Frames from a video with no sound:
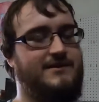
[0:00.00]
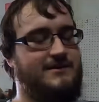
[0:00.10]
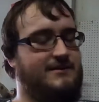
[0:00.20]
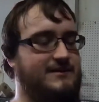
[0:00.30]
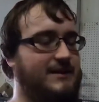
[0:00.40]

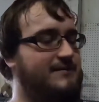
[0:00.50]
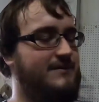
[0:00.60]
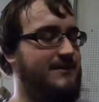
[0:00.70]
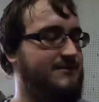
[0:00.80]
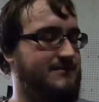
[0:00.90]
that's what
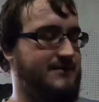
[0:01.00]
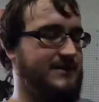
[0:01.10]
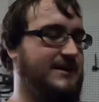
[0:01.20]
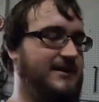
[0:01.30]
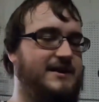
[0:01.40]
I was wanting to
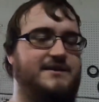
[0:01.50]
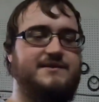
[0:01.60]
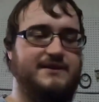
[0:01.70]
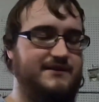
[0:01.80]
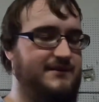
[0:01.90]
get at, is
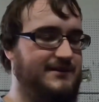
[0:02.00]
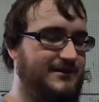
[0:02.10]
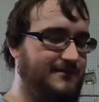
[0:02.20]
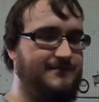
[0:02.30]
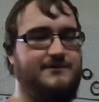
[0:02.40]
that, you know,